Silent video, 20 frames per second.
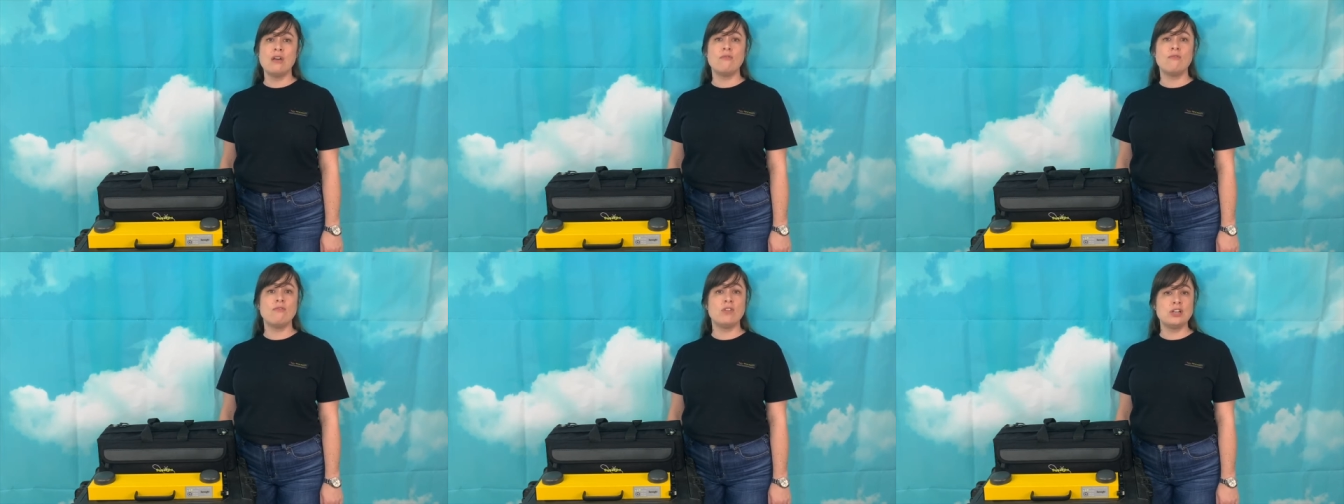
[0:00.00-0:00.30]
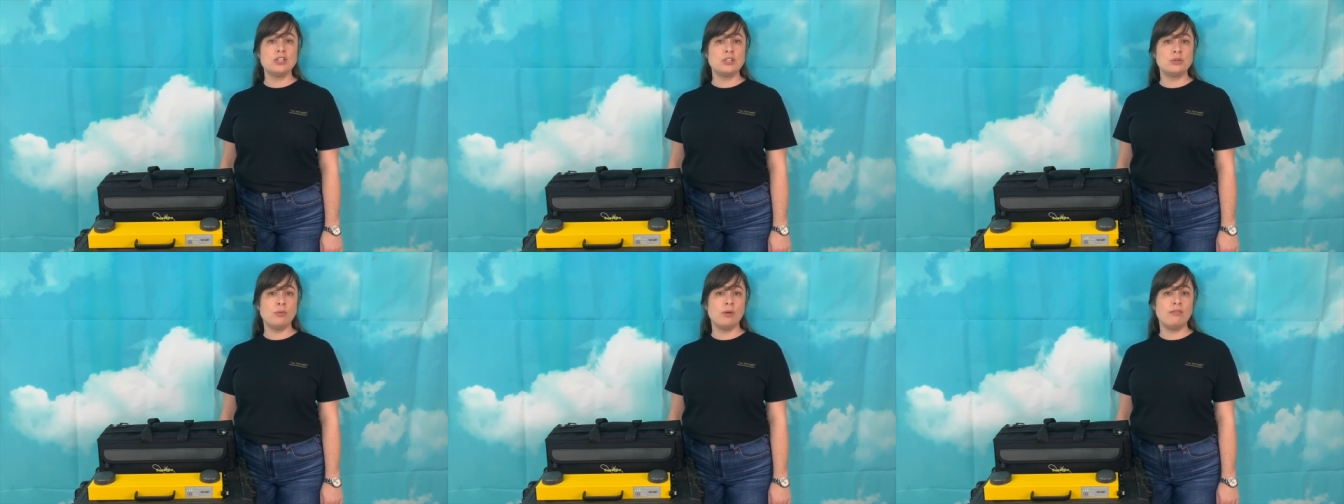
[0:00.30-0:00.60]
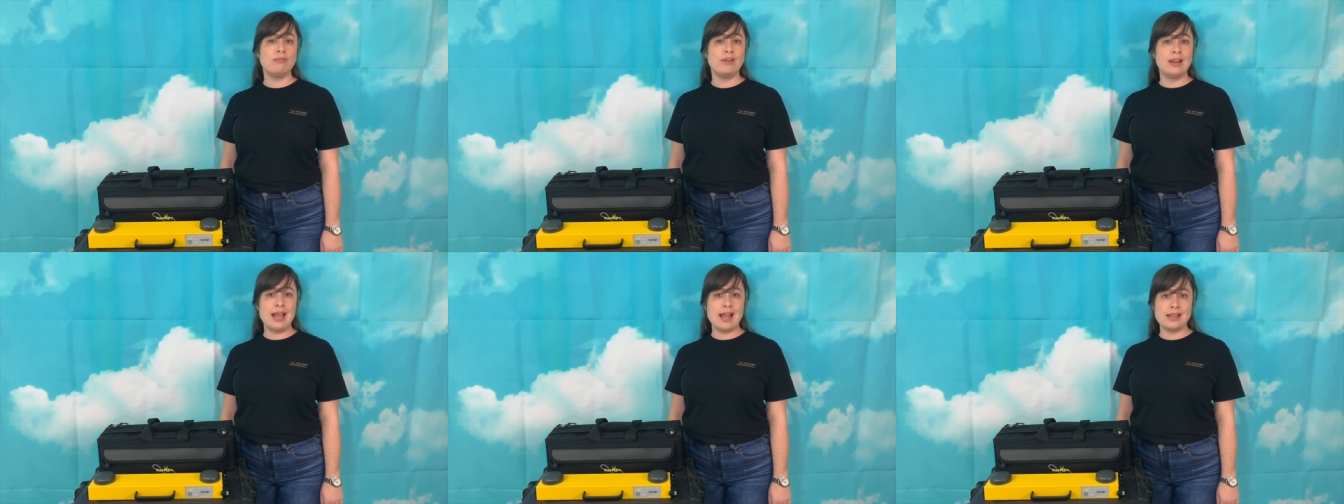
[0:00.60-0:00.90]
virtual
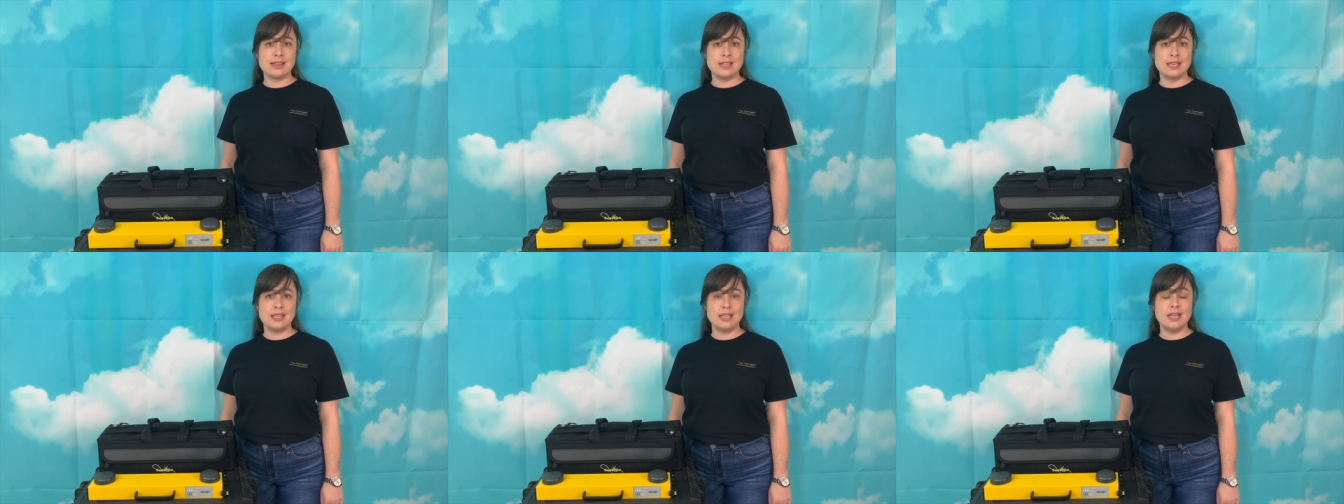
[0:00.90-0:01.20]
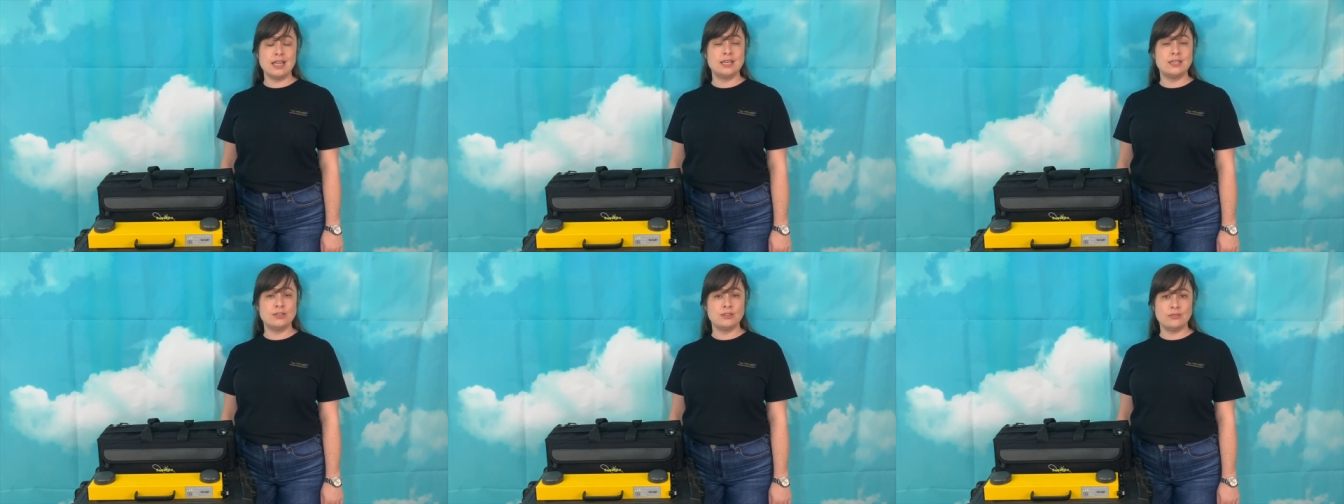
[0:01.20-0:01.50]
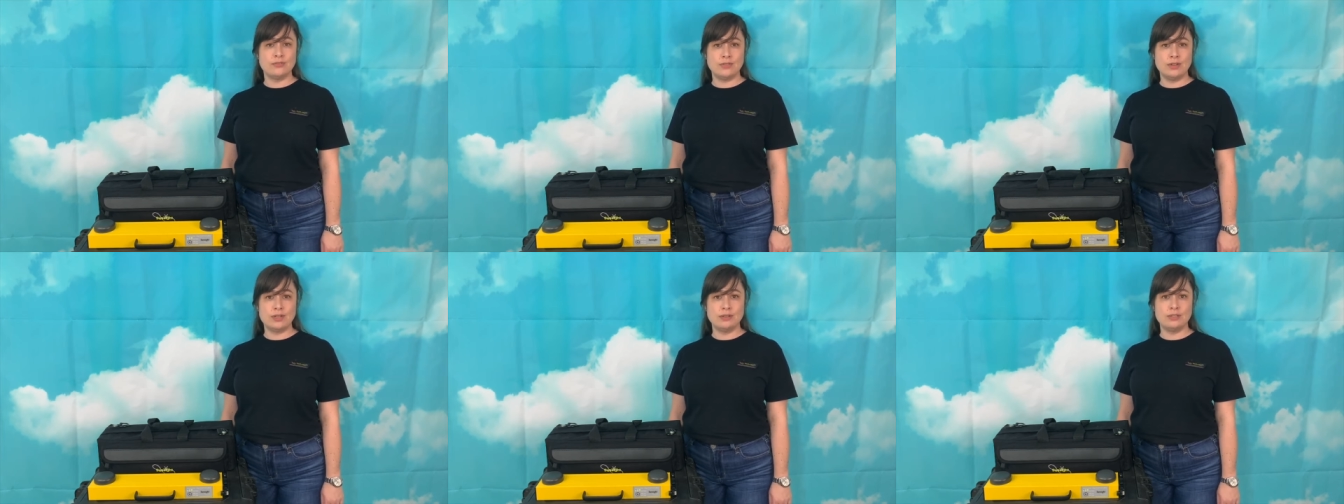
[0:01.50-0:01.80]
reality
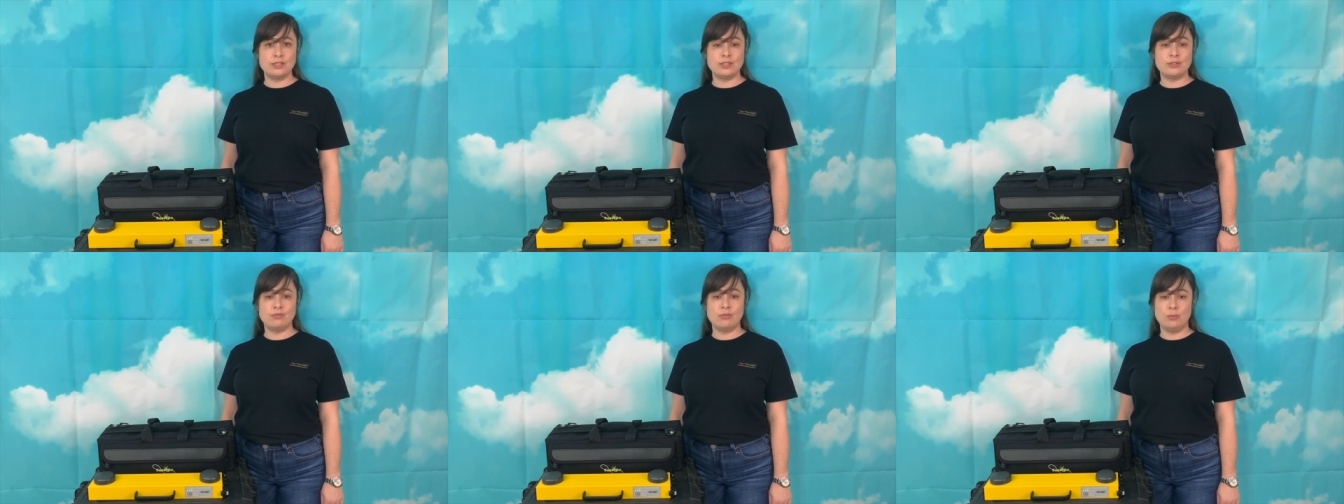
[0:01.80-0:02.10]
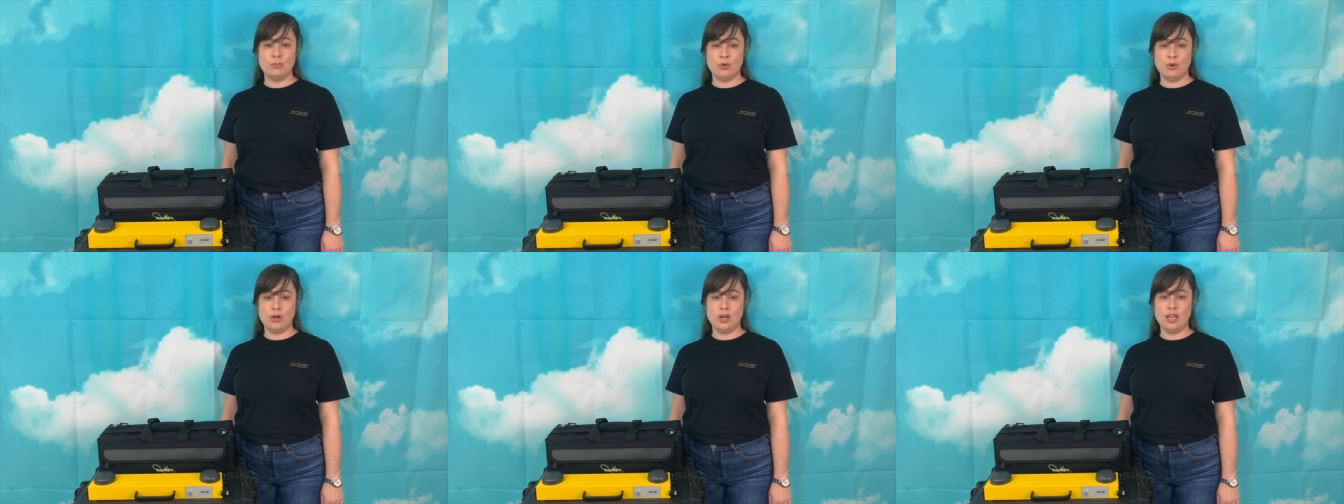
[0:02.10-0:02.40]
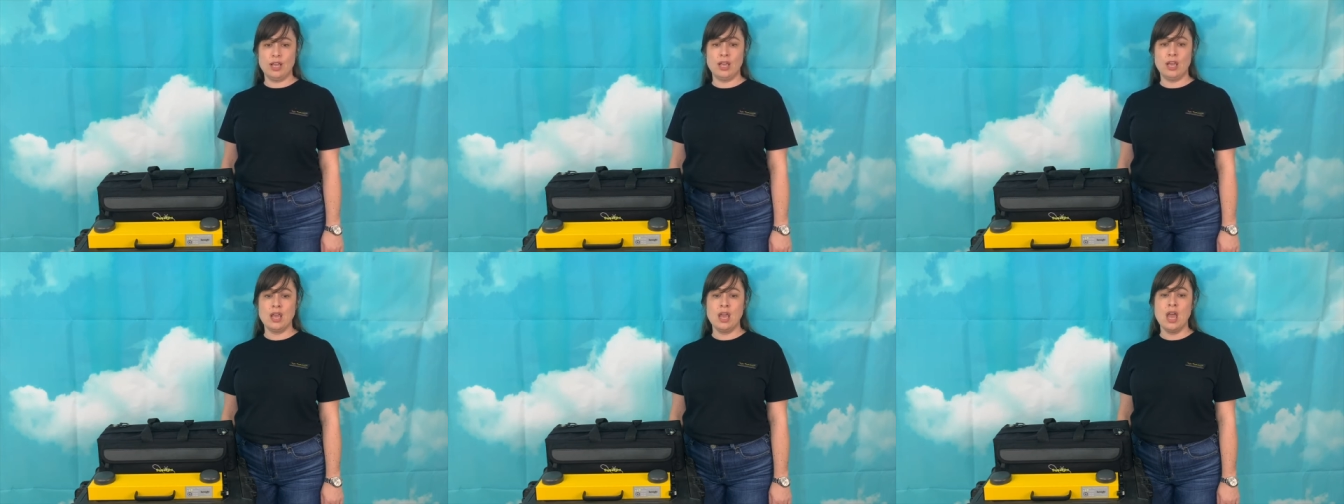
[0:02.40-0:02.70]
interference
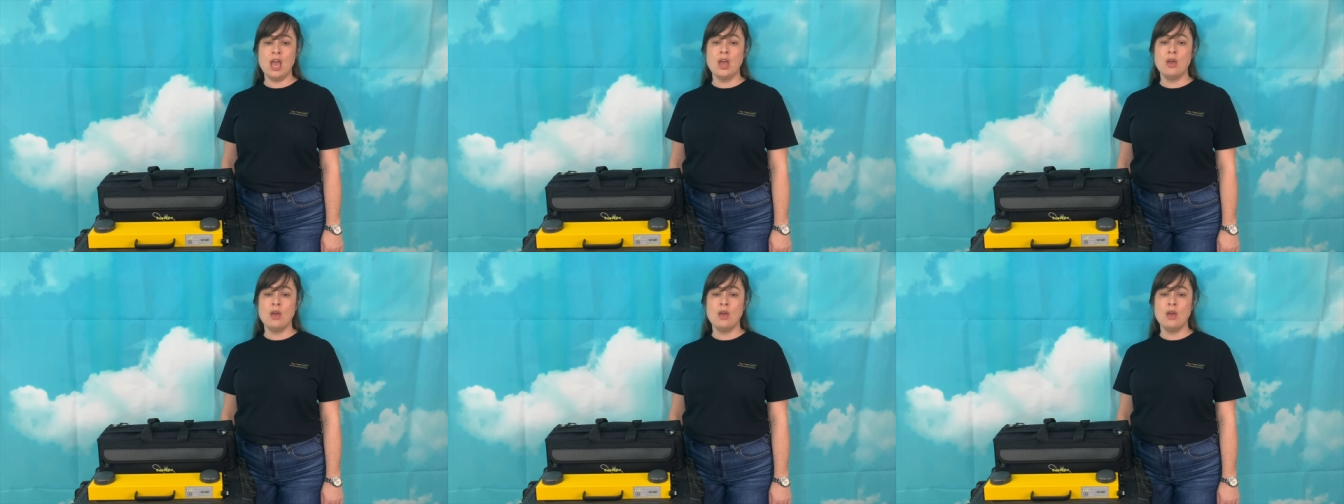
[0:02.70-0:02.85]
reporting